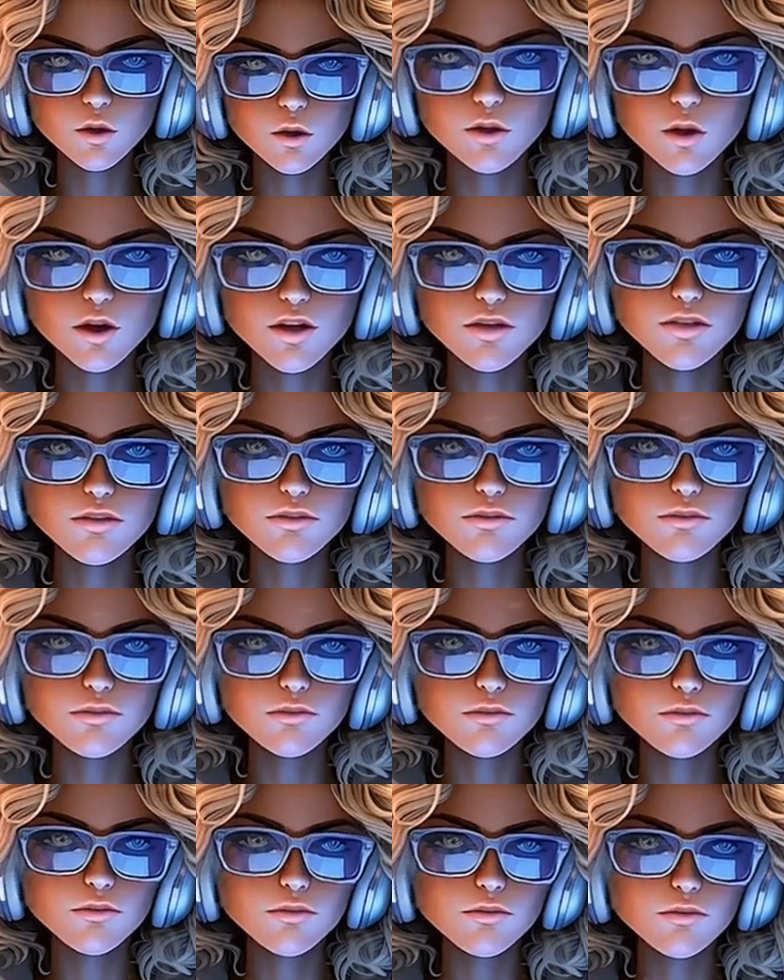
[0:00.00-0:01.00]
For
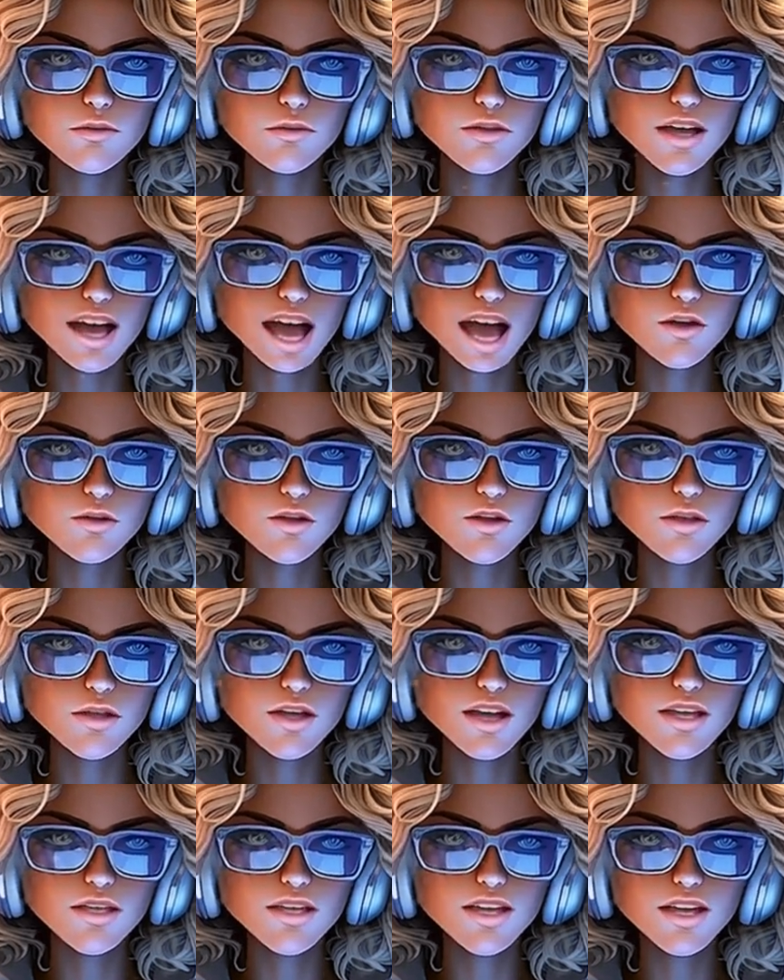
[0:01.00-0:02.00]
instance, they can tell us
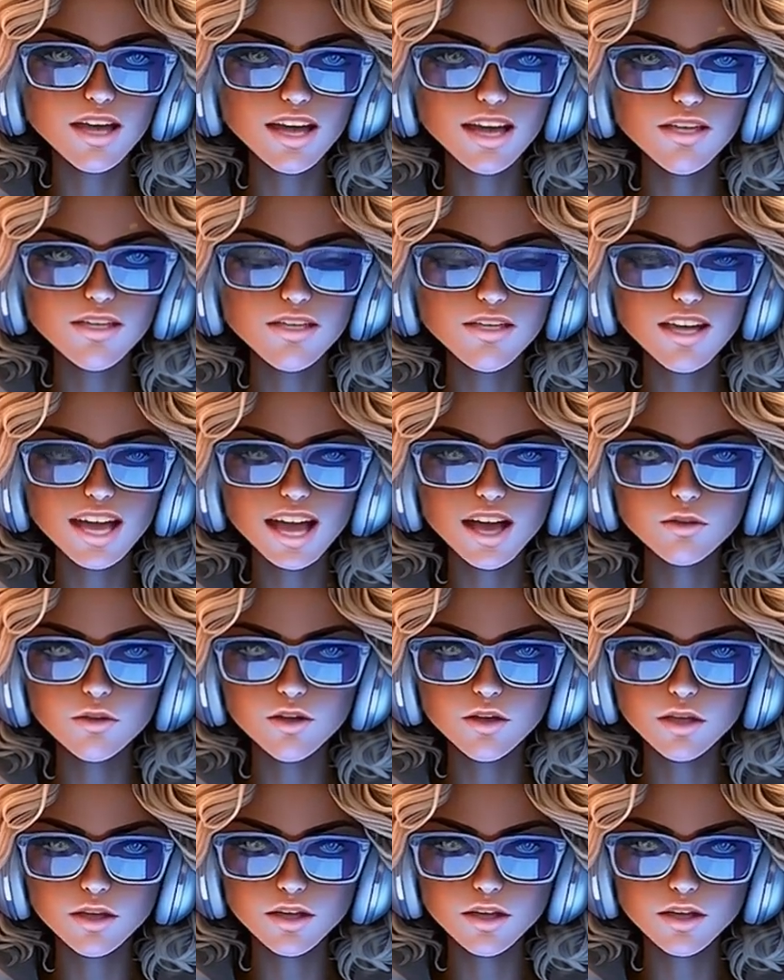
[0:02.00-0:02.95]
how our brains react when